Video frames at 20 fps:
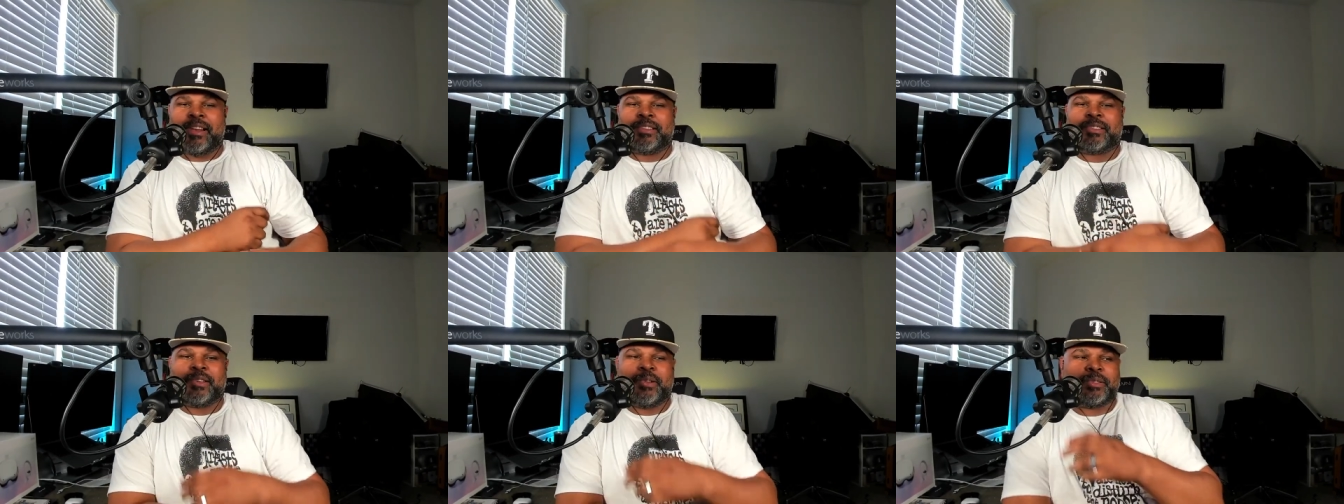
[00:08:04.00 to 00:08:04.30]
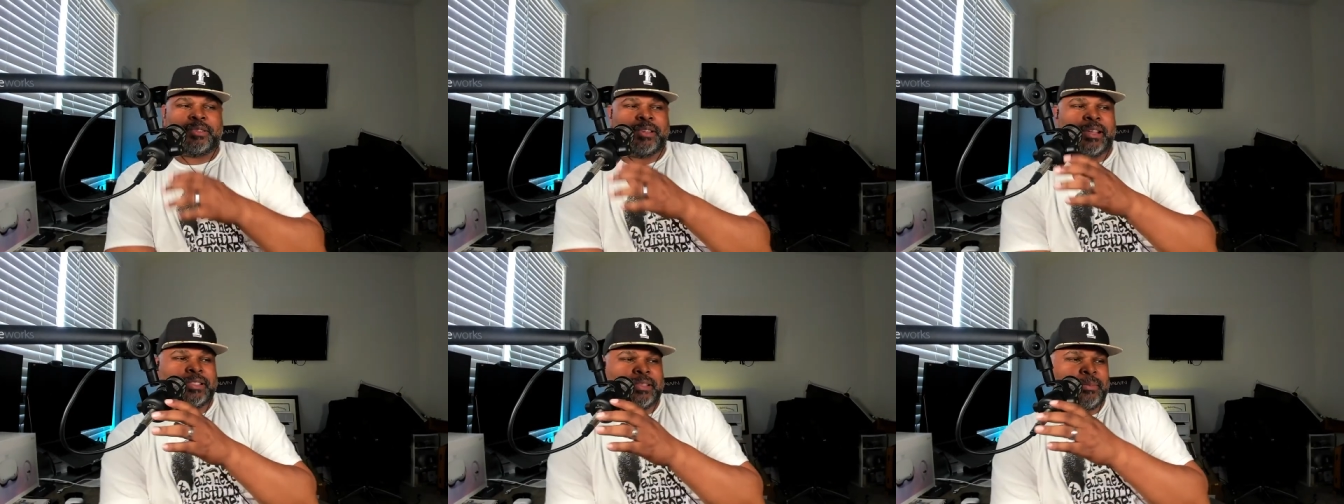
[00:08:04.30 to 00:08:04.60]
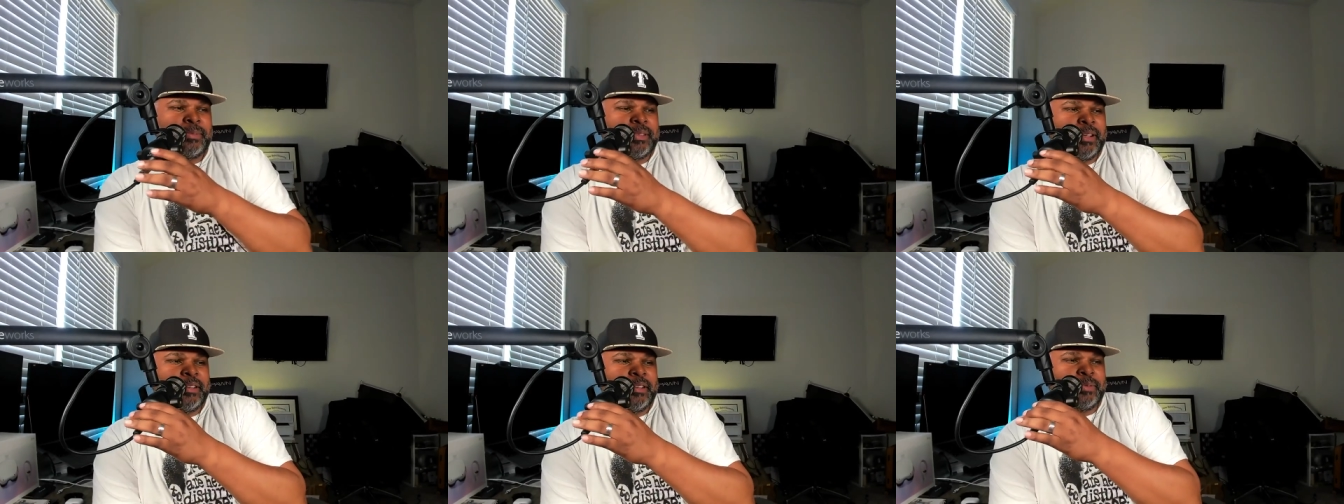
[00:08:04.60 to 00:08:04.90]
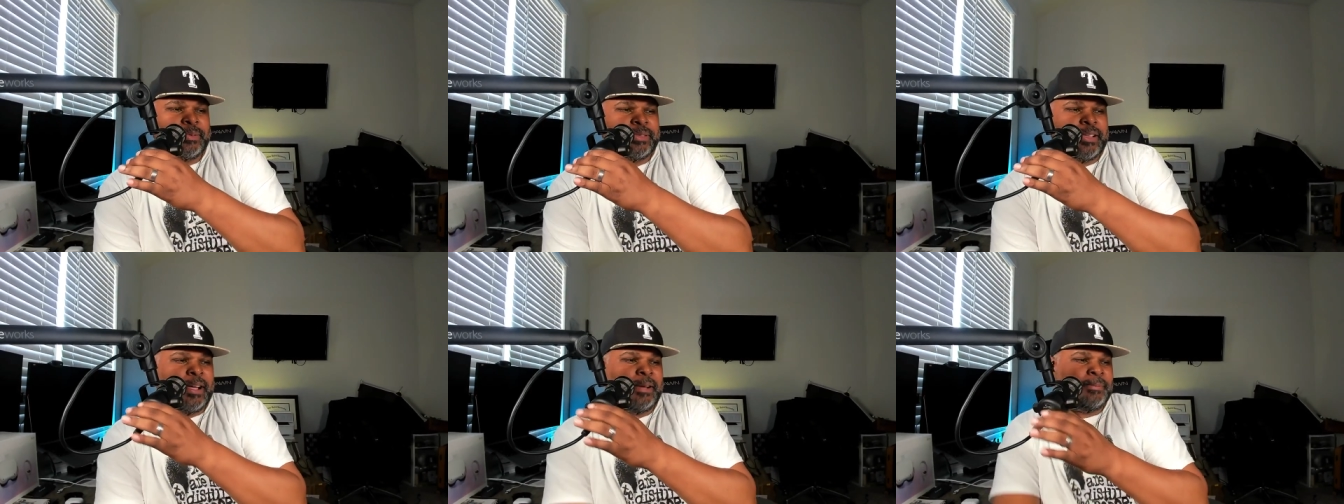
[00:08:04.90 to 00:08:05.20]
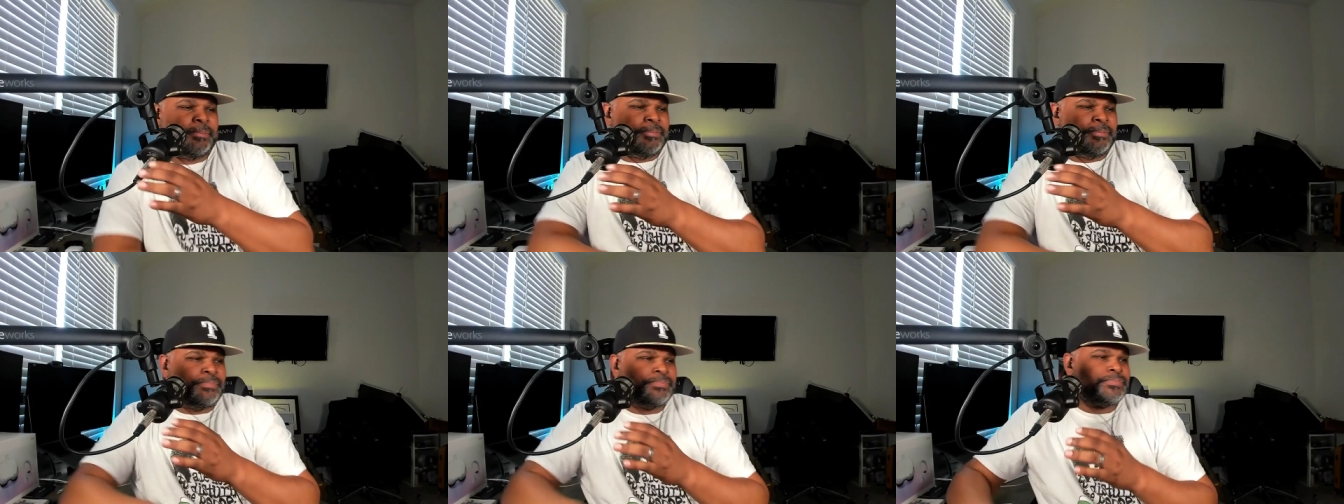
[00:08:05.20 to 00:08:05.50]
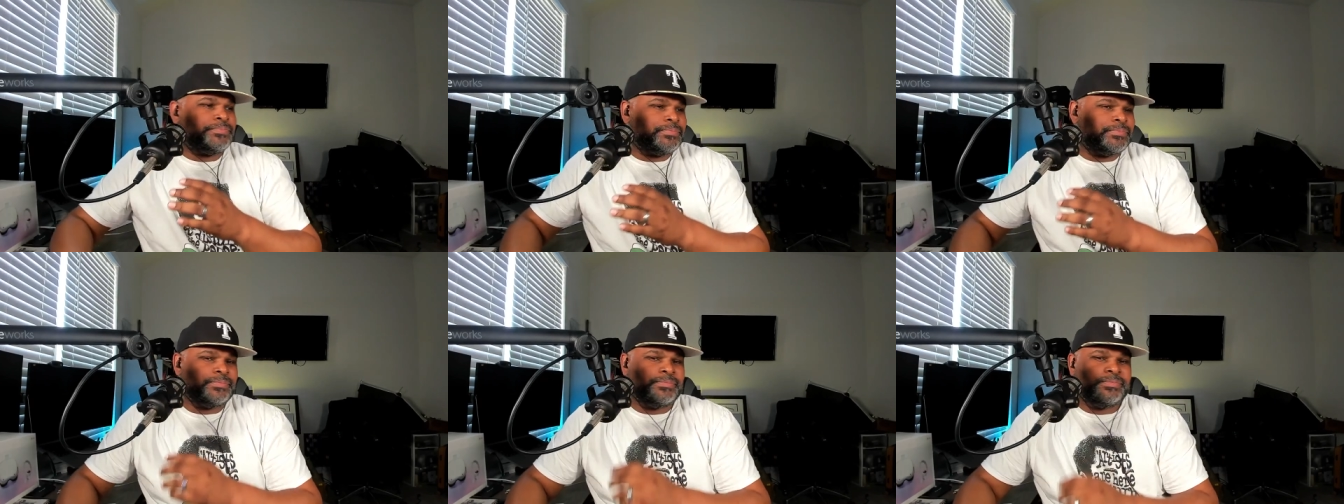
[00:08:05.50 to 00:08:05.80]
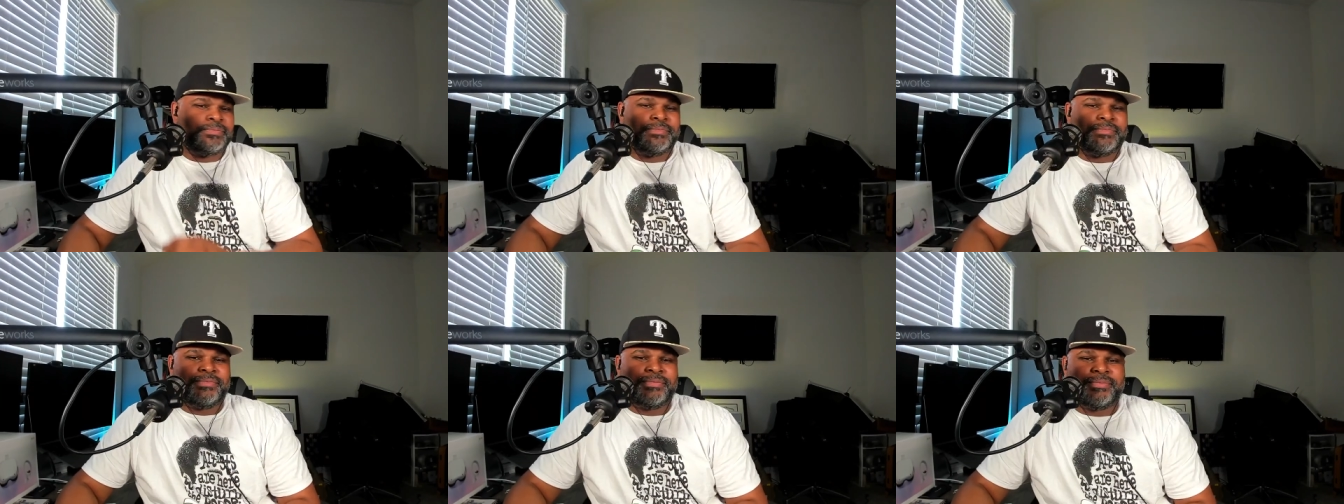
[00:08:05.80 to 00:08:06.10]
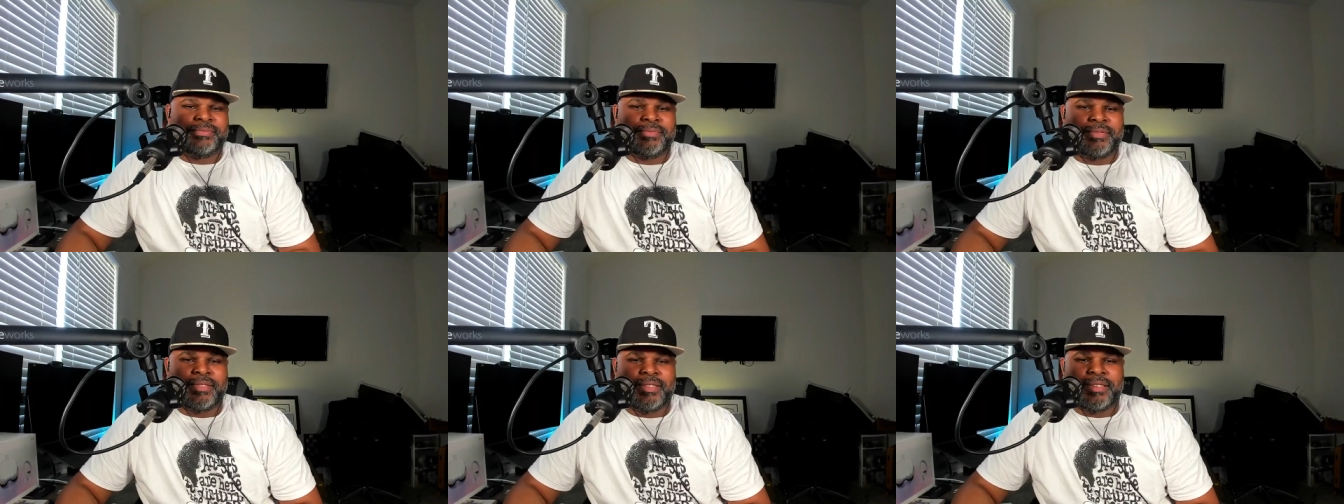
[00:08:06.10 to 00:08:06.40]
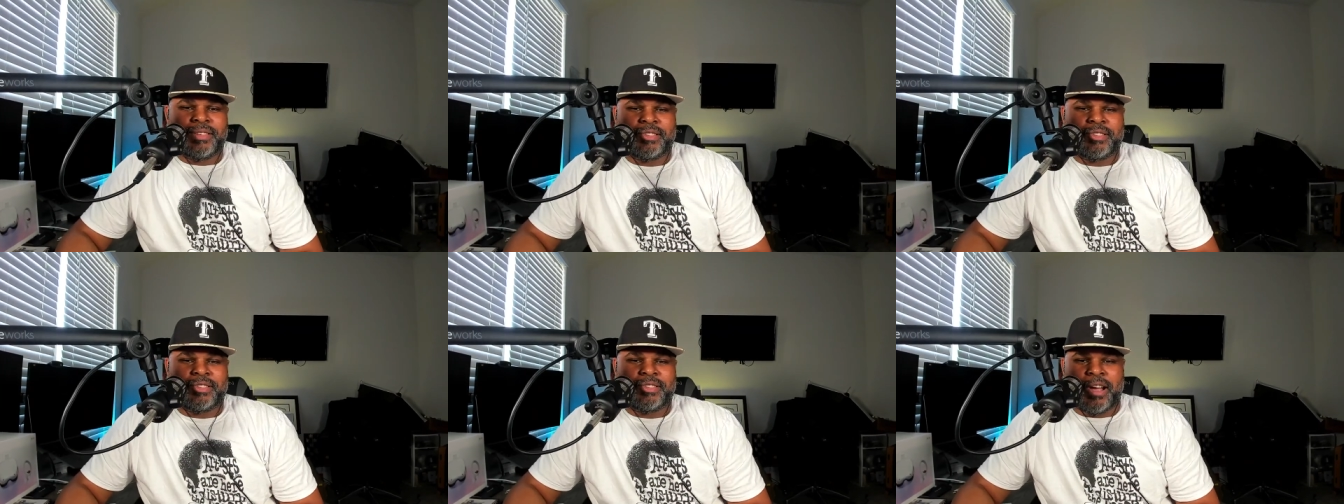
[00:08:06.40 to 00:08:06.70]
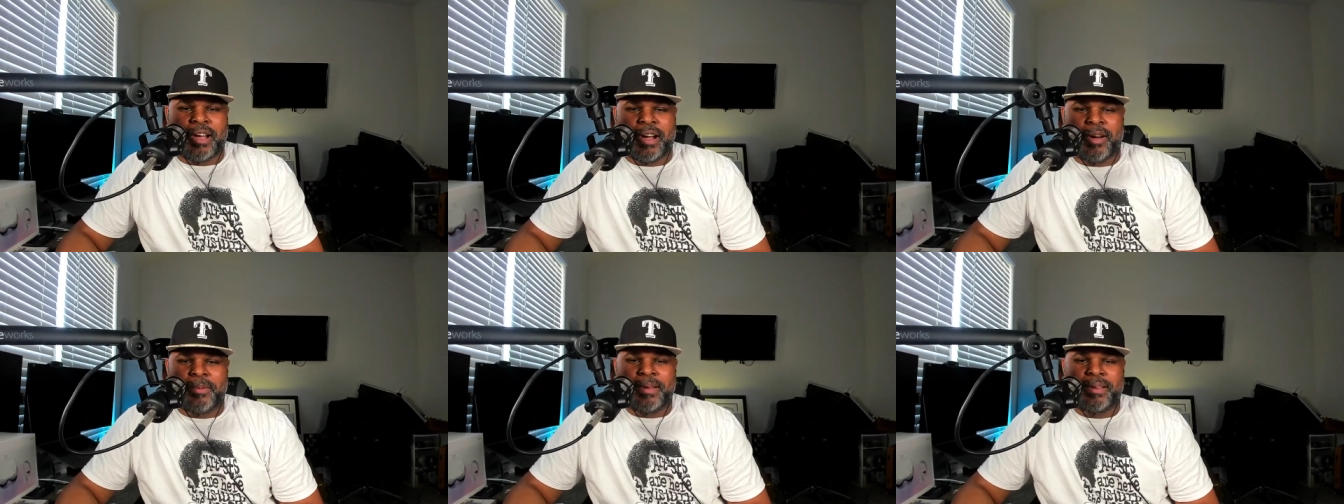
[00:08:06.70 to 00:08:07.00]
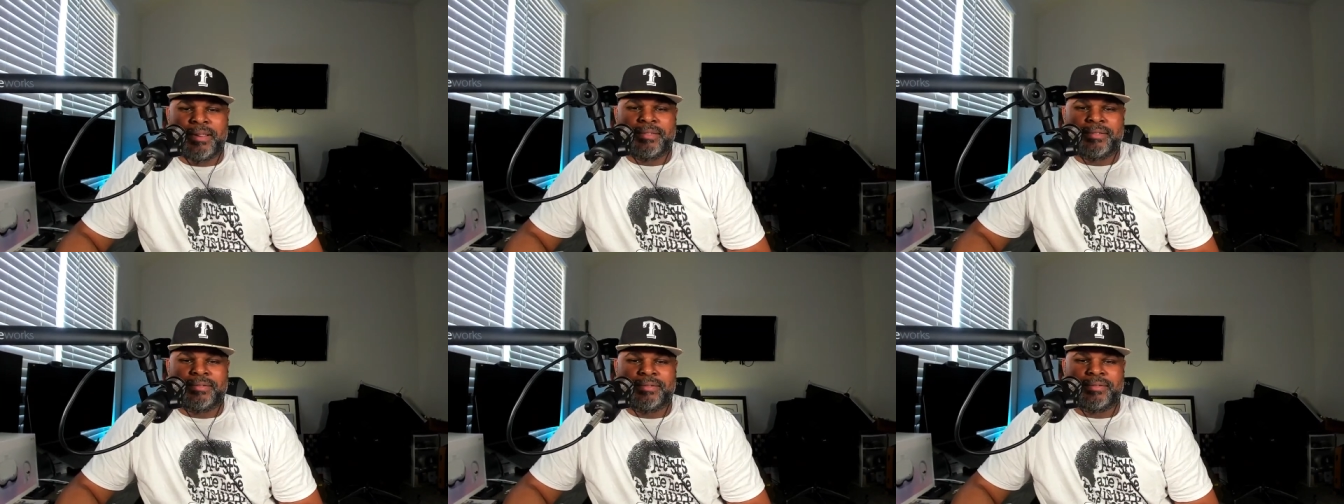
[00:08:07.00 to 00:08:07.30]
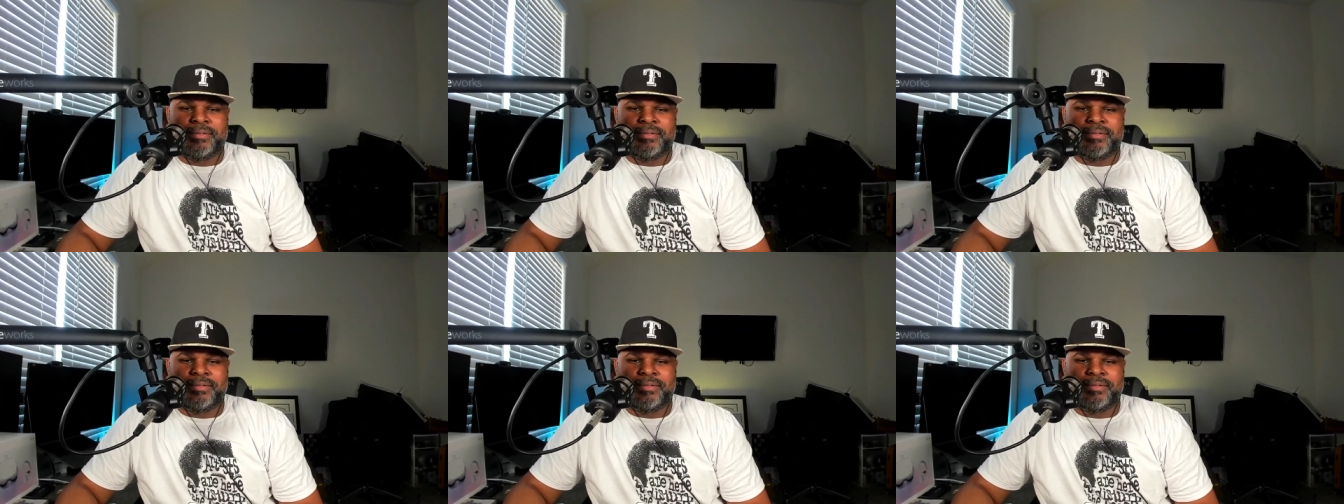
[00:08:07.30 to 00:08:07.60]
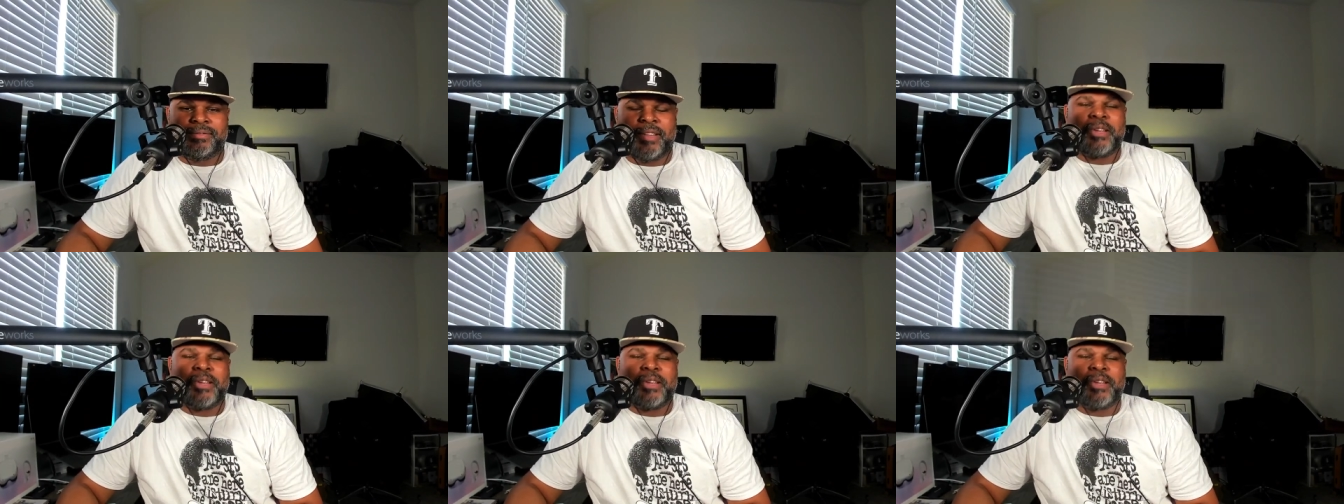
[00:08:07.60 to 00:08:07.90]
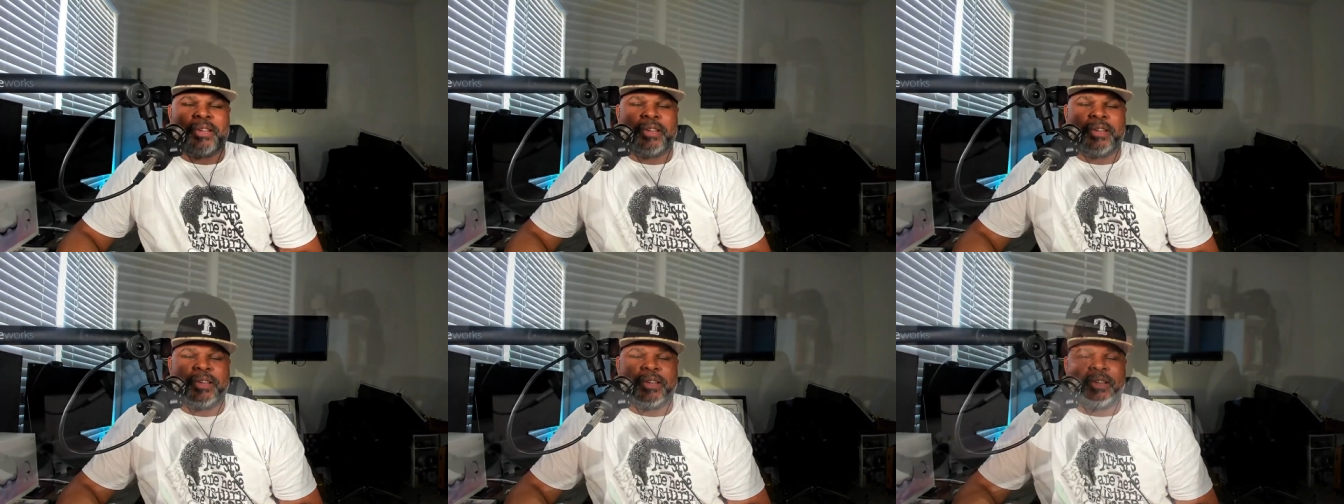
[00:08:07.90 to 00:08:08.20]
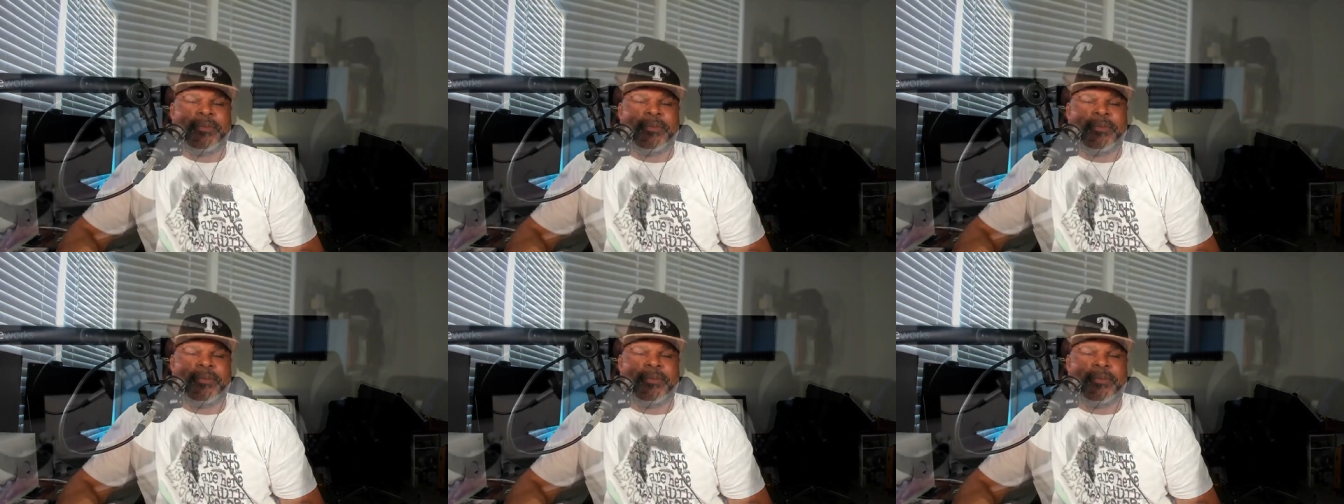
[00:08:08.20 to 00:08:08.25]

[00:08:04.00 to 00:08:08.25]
associate themselves with that. Shall we? I think we shall.